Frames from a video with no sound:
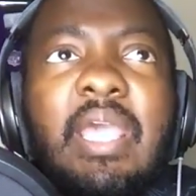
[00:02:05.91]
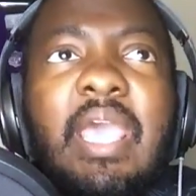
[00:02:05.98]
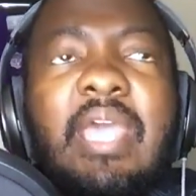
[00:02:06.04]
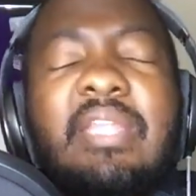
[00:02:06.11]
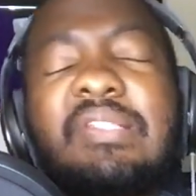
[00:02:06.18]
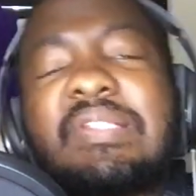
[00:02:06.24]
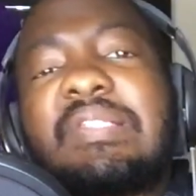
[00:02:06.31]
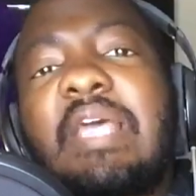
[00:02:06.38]

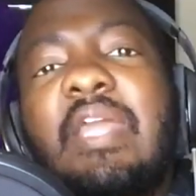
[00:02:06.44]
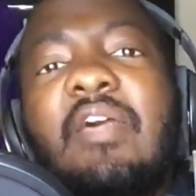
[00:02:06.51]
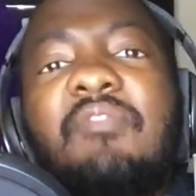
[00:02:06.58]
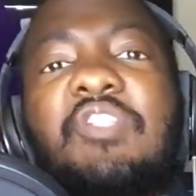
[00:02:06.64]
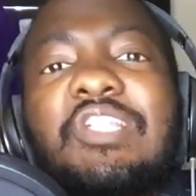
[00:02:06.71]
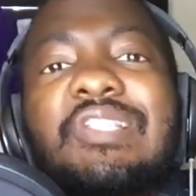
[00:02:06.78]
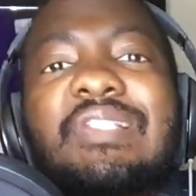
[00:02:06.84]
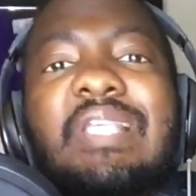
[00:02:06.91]
And instead of
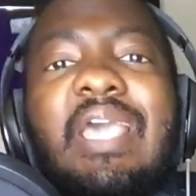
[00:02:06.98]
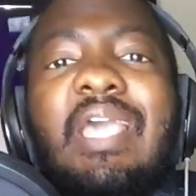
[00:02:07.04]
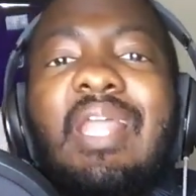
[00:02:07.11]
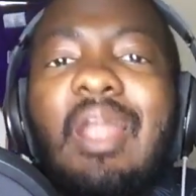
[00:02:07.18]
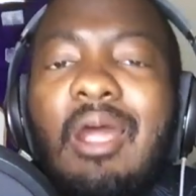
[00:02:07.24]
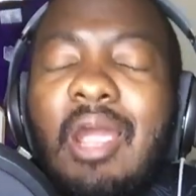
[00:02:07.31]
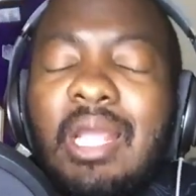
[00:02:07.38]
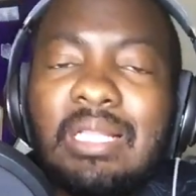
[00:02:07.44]
just saying,
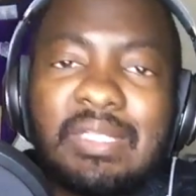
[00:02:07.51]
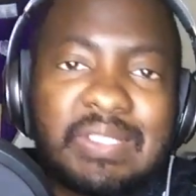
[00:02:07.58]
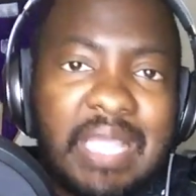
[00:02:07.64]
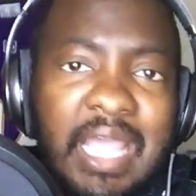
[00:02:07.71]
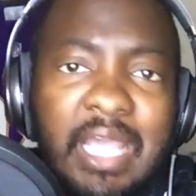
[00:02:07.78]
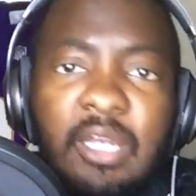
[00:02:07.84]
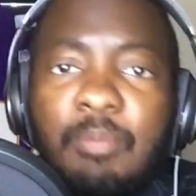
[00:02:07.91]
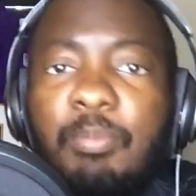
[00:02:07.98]
all right, let's
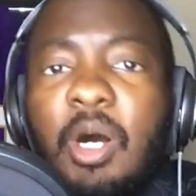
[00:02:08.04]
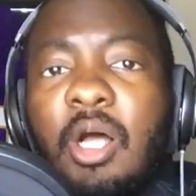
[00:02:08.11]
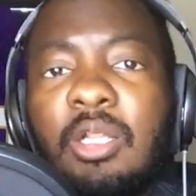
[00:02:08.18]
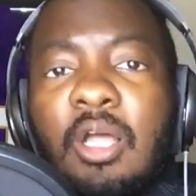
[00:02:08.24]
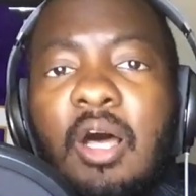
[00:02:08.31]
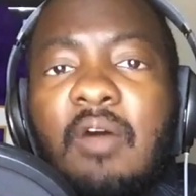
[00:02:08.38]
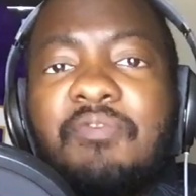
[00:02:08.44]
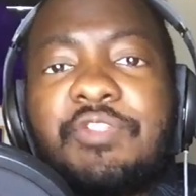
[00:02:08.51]
hand the
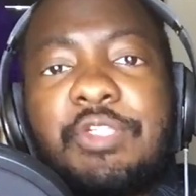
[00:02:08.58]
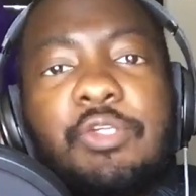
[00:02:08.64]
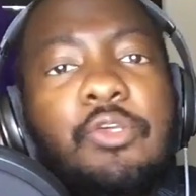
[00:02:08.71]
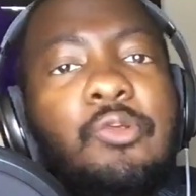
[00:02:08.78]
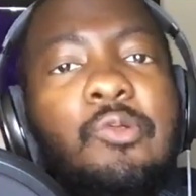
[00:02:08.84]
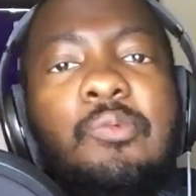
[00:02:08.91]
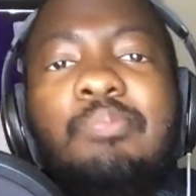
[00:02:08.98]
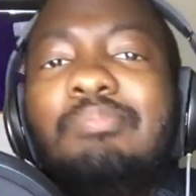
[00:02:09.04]
ball off
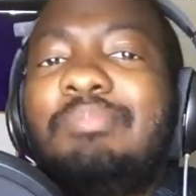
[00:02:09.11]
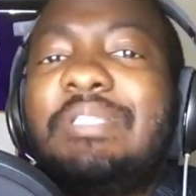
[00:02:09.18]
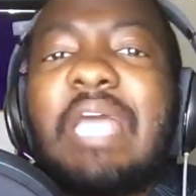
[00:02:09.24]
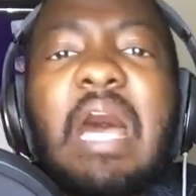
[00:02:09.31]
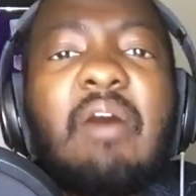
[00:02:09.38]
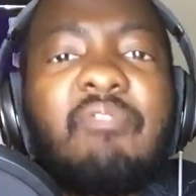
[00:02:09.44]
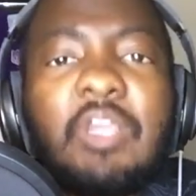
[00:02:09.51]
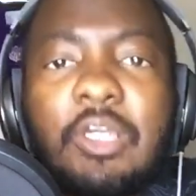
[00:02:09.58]
to
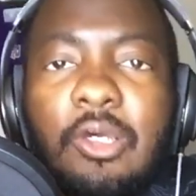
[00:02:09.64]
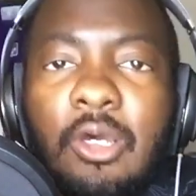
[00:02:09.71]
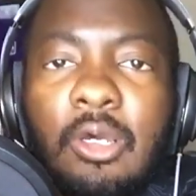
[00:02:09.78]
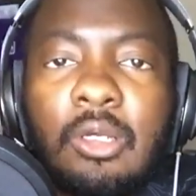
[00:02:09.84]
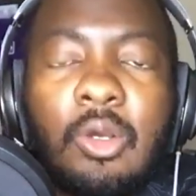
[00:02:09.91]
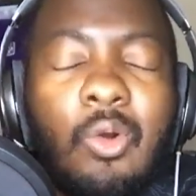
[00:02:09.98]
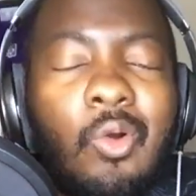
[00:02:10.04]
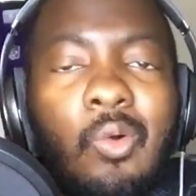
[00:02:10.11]
Dalvin
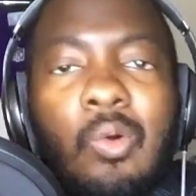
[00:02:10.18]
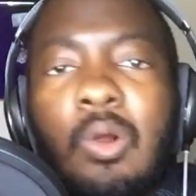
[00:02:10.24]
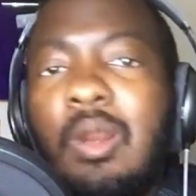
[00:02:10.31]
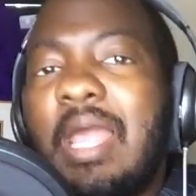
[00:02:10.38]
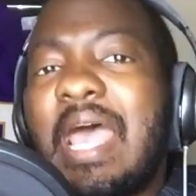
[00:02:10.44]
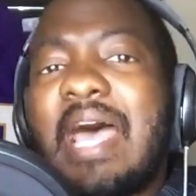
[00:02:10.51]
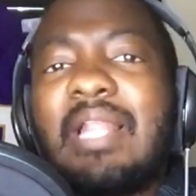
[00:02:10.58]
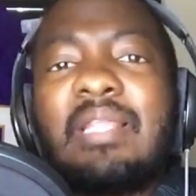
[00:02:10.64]
Cook
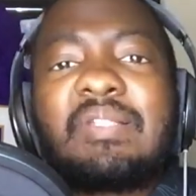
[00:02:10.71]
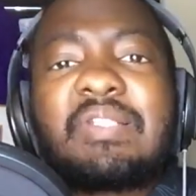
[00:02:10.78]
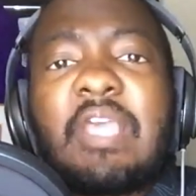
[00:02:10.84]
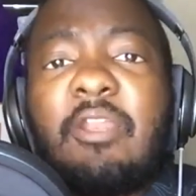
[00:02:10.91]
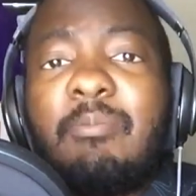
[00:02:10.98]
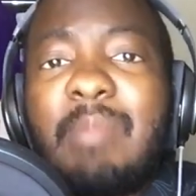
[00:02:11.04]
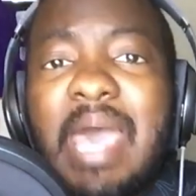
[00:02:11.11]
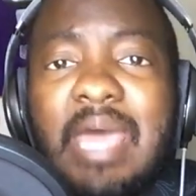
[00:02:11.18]
or
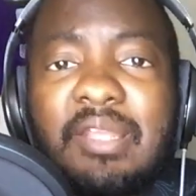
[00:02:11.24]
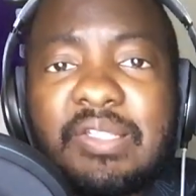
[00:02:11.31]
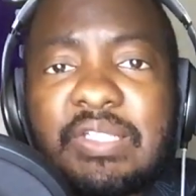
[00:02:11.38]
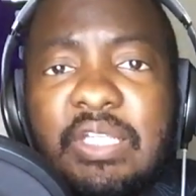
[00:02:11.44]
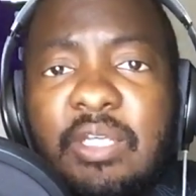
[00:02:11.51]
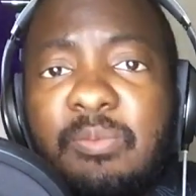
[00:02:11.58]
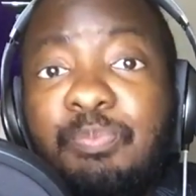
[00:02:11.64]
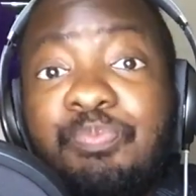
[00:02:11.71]
Alexander
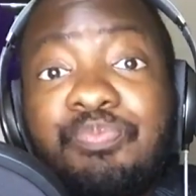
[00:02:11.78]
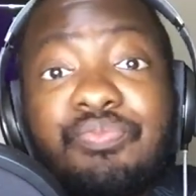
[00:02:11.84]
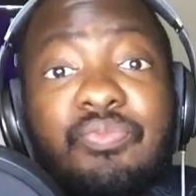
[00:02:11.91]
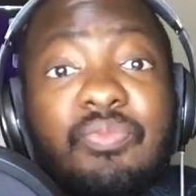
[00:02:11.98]
Mattison,